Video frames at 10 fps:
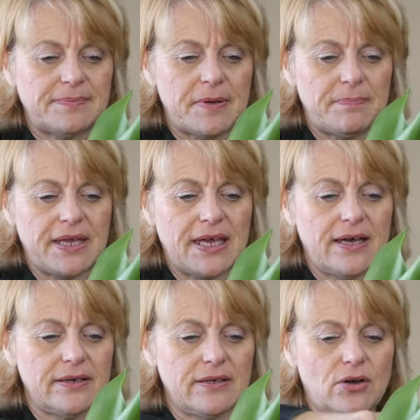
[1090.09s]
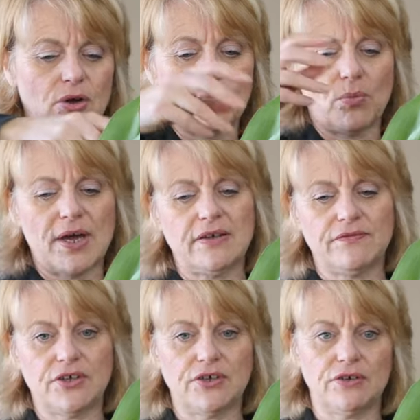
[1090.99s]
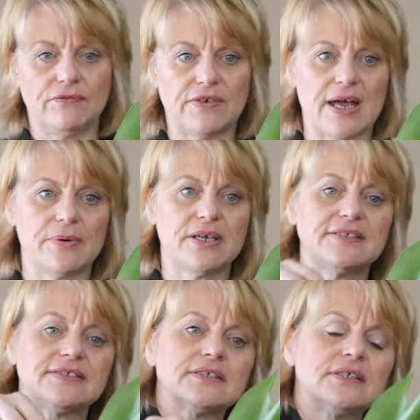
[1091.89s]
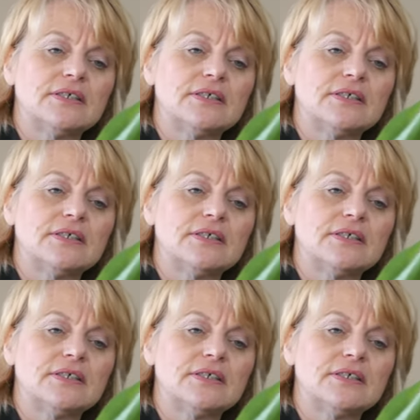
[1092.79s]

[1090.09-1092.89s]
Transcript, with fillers: a bit bigger on one of the flowers.